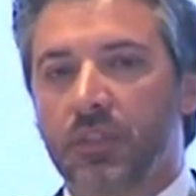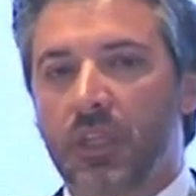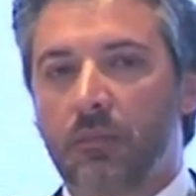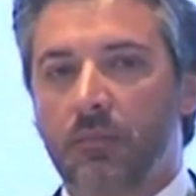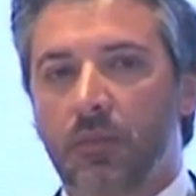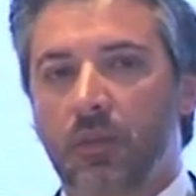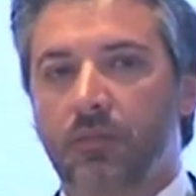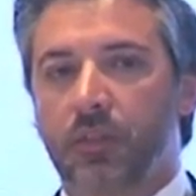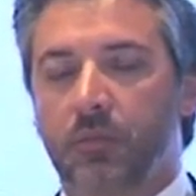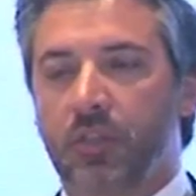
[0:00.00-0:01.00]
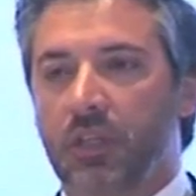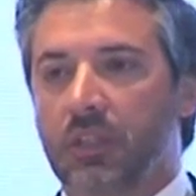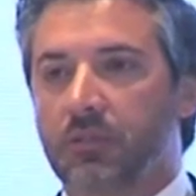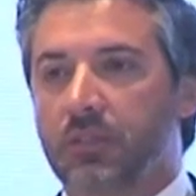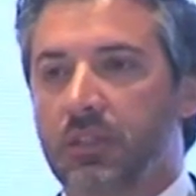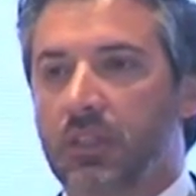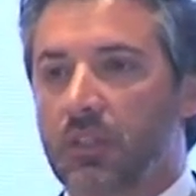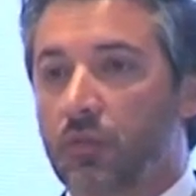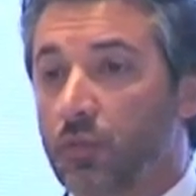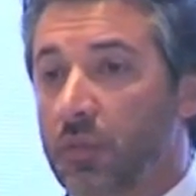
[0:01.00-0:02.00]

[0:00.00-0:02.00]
some of the objectives that